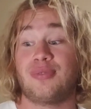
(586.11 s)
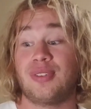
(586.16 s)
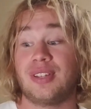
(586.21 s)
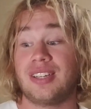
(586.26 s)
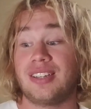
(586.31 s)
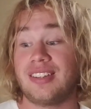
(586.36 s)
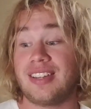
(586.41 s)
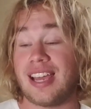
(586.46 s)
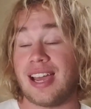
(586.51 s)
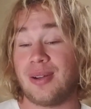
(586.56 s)

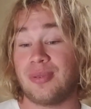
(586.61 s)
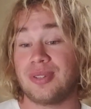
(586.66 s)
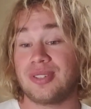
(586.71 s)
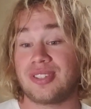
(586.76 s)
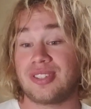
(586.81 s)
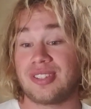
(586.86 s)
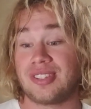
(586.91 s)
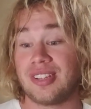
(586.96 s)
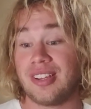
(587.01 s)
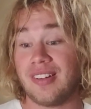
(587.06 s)
And that
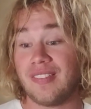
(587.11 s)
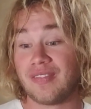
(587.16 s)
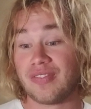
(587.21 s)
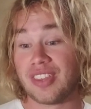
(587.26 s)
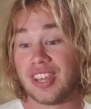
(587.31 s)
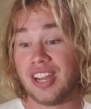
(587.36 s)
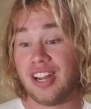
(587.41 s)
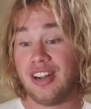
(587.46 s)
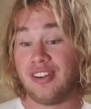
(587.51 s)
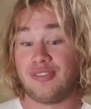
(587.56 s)
was
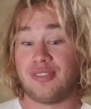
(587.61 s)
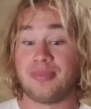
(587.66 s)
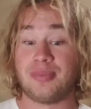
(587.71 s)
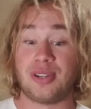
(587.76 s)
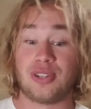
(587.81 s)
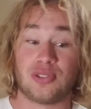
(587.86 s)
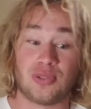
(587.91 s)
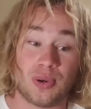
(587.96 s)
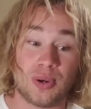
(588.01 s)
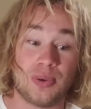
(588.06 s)
from the
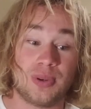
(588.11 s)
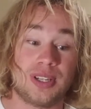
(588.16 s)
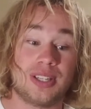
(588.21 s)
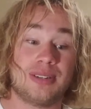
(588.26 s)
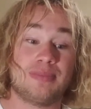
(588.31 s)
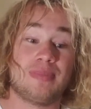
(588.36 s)
druid,